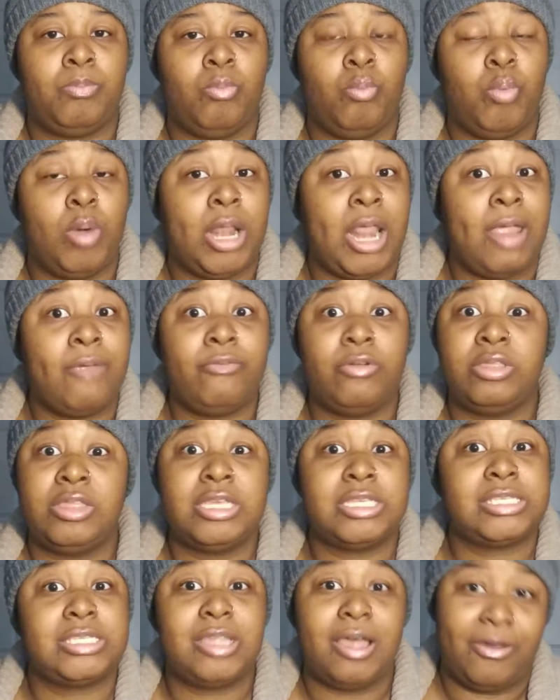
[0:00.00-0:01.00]
whatever
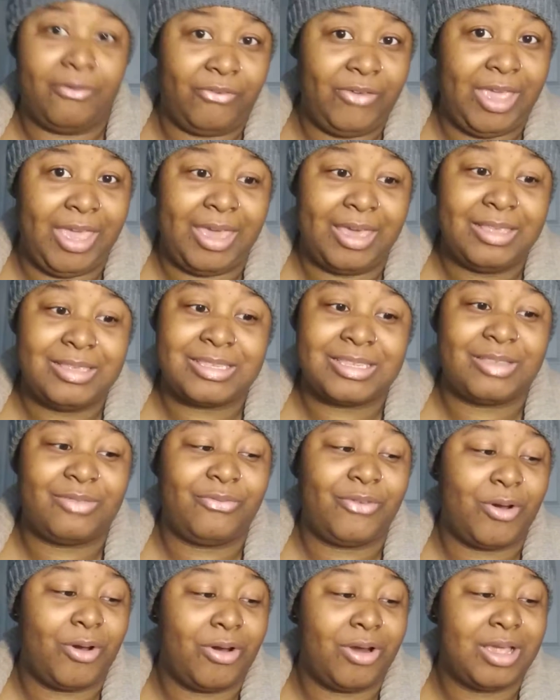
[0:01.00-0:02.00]
this stuff is, as
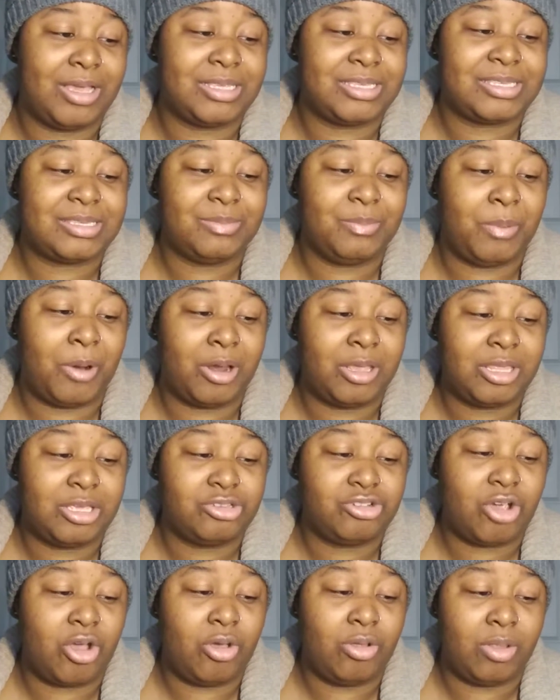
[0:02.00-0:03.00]
far as birth
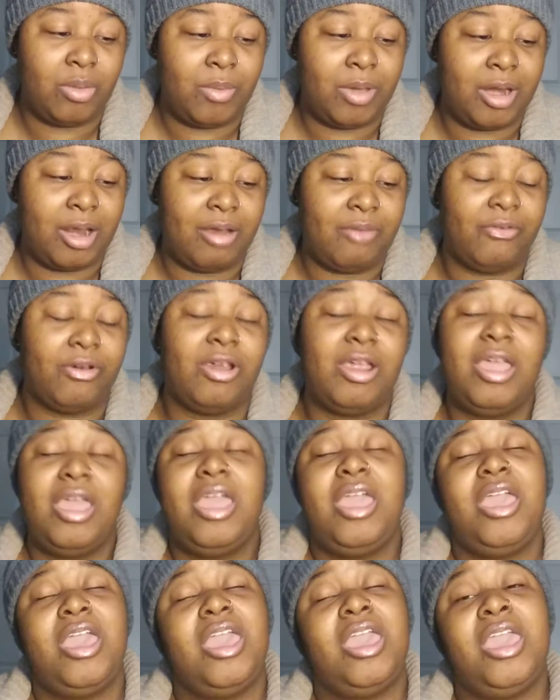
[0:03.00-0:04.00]
control or whatever,
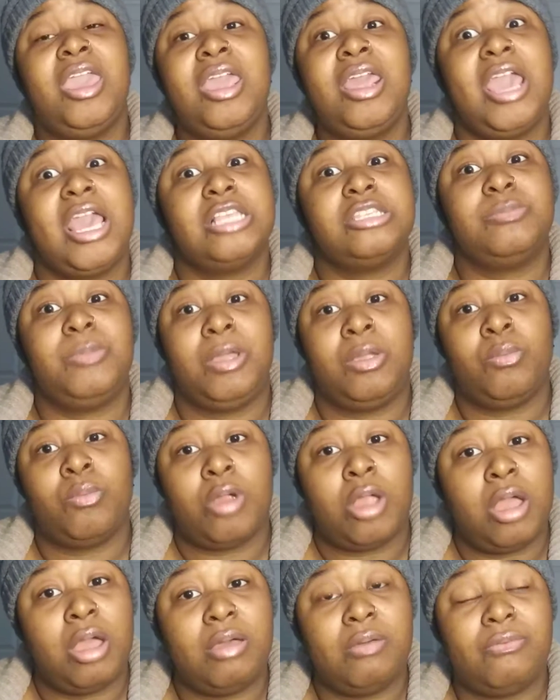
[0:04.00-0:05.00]
it has been
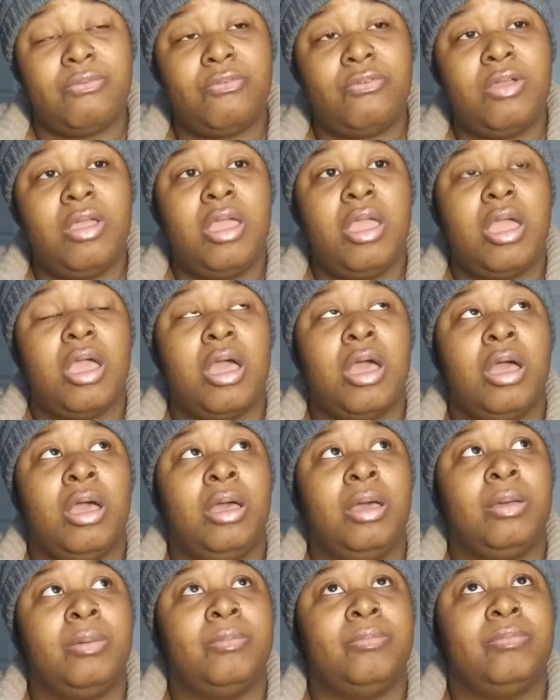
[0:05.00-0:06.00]
rough.
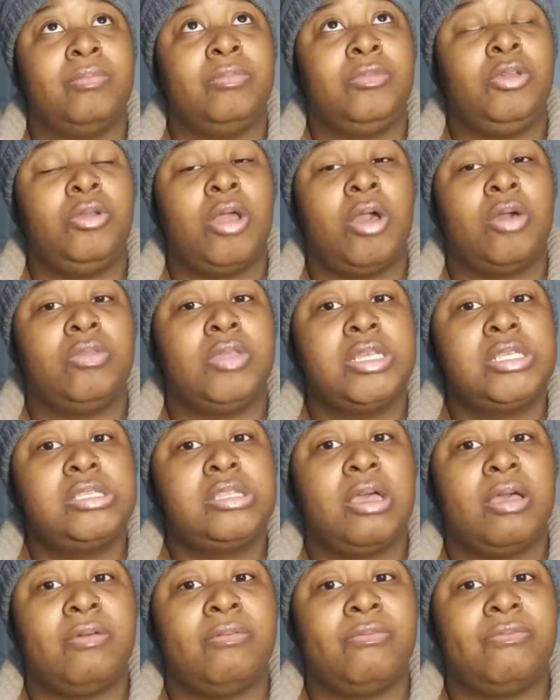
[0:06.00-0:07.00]
This
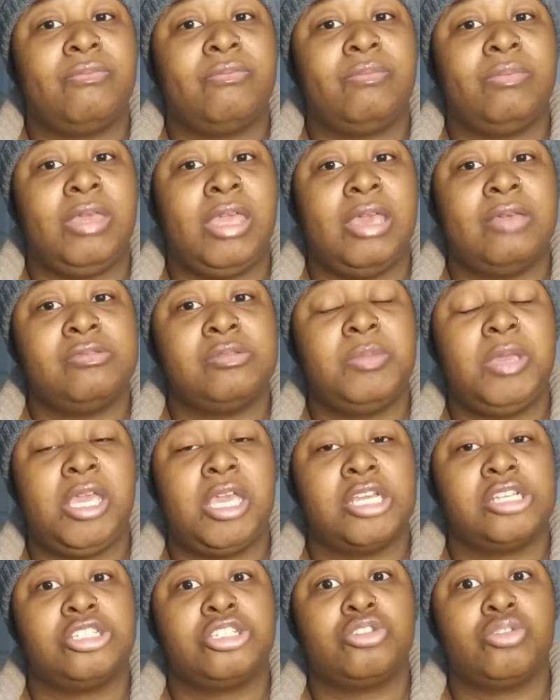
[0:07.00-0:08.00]
stuff gives me
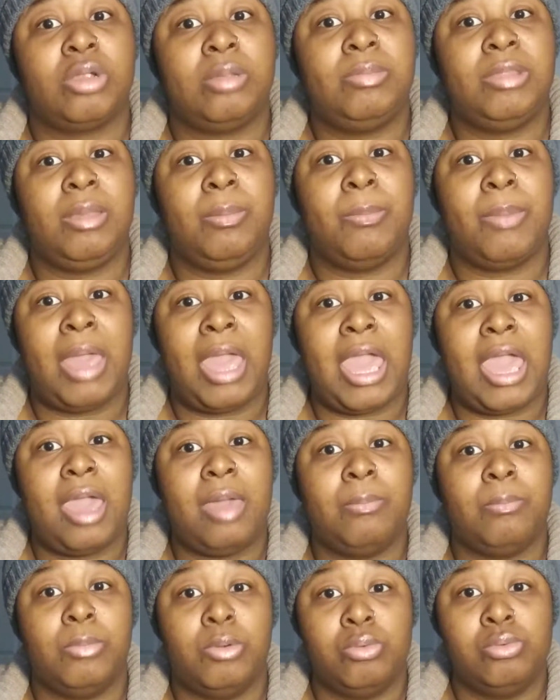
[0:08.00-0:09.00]
extremely
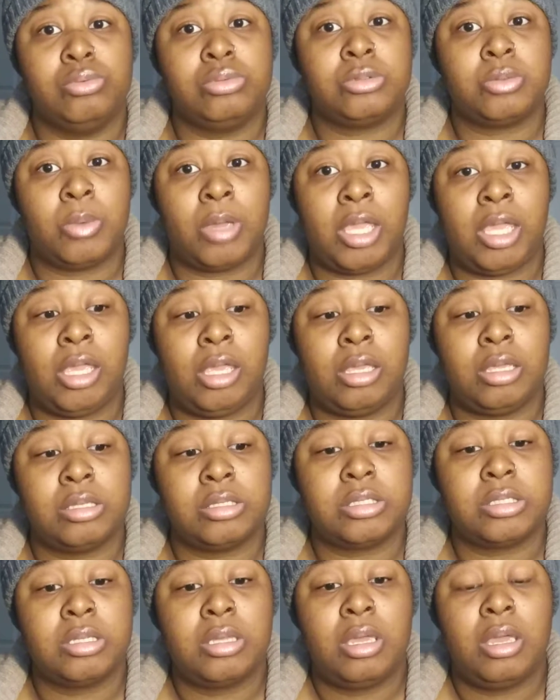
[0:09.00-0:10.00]
bad mood
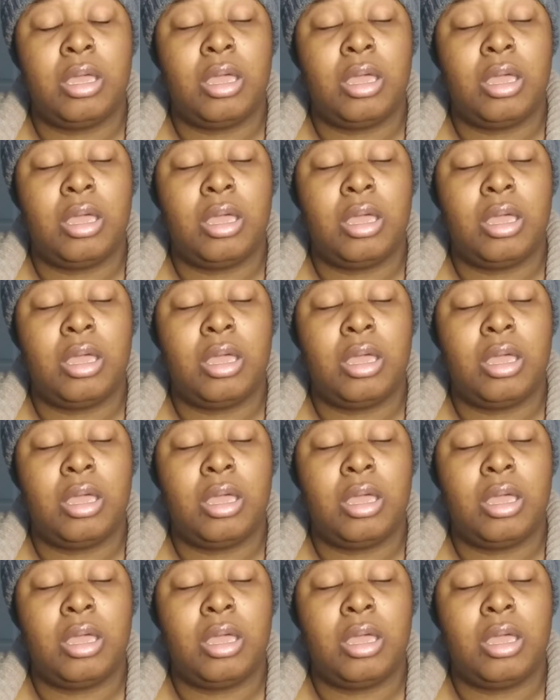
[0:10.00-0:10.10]
swings,